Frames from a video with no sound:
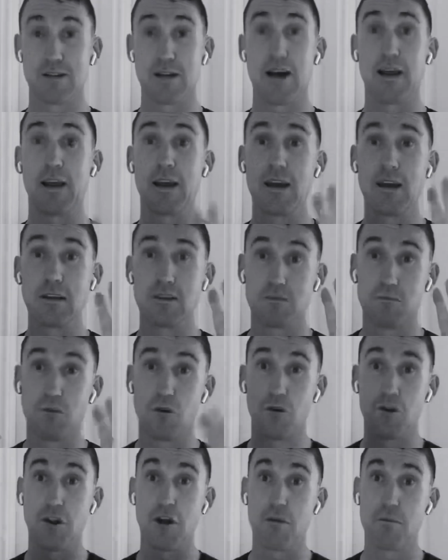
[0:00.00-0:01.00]
That is
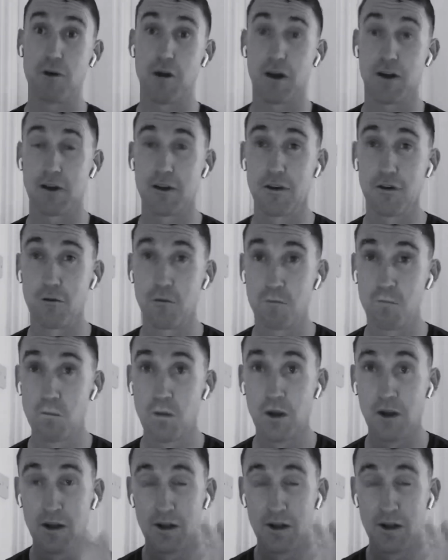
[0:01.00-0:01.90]
Monday breaking down.